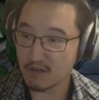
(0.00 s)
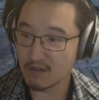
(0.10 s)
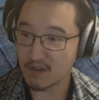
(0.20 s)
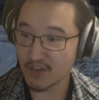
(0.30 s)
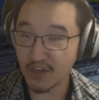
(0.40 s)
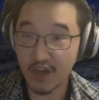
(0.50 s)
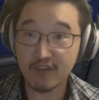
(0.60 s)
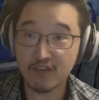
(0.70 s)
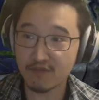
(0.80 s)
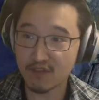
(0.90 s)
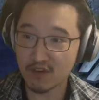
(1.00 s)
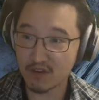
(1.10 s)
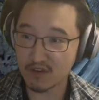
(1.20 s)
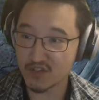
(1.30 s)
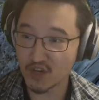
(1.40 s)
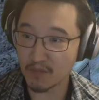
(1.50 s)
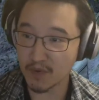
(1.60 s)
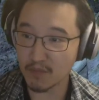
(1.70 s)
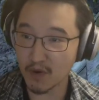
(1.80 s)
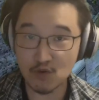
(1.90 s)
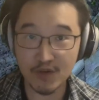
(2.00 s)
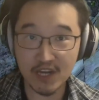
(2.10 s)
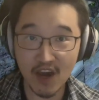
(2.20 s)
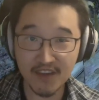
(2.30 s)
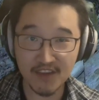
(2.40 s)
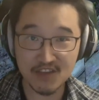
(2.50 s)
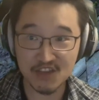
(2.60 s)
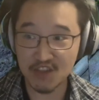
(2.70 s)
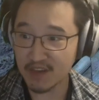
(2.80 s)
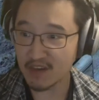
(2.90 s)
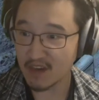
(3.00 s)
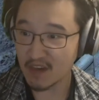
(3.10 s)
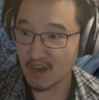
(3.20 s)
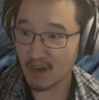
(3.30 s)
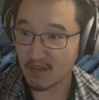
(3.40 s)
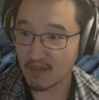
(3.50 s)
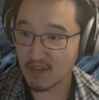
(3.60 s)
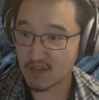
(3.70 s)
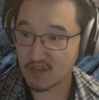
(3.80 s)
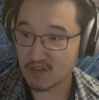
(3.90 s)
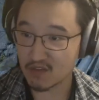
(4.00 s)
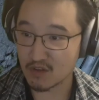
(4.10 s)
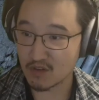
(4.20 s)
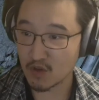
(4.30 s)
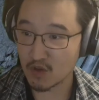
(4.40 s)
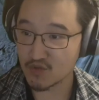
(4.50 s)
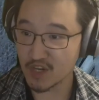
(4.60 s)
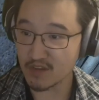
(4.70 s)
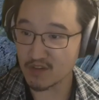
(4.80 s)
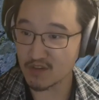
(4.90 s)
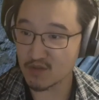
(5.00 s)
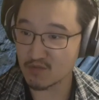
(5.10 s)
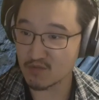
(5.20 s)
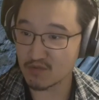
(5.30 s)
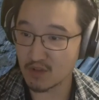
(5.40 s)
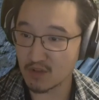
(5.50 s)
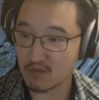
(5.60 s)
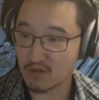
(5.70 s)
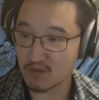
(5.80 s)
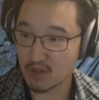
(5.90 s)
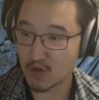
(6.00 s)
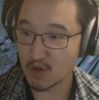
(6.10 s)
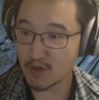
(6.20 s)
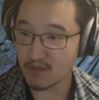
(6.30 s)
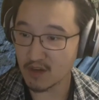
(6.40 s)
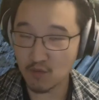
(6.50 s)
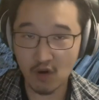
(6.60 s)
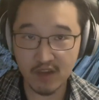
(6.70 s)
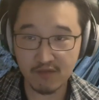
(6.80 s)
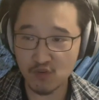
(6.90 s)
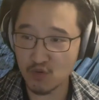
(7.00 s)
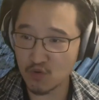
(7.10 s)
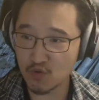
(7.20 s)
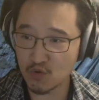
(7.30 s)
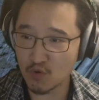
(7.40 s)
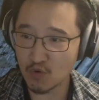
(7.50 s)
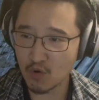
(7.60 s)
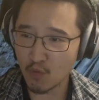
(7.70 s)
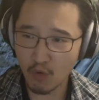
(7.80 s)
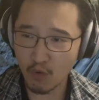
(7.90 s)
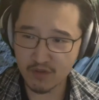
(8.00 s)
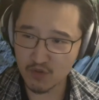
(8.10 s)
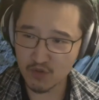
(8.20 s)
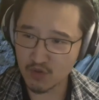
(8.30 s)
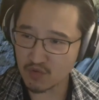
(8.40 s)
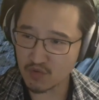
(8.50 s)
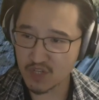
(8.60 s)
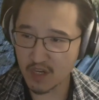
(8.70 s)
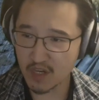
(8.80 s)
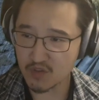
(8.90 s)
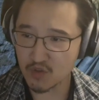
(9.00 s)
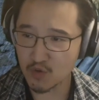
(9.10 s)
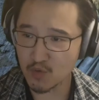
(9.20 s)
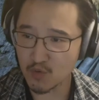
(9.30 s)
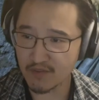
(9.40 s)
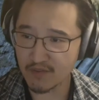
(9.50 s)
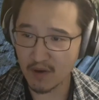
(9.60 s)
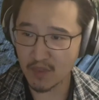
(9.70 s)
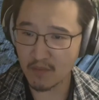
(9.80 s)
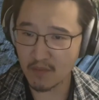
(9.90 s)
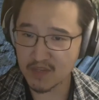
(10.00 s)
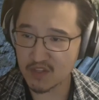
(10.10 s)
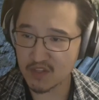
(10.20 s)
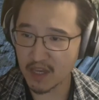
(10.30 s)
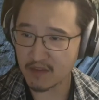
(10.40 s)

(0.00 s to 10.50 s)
end of the jumping puzzle in Kaineng City, and this is the loot chest. You loot it, it will give you 1 to 2 jade stone if I'm not mistaken.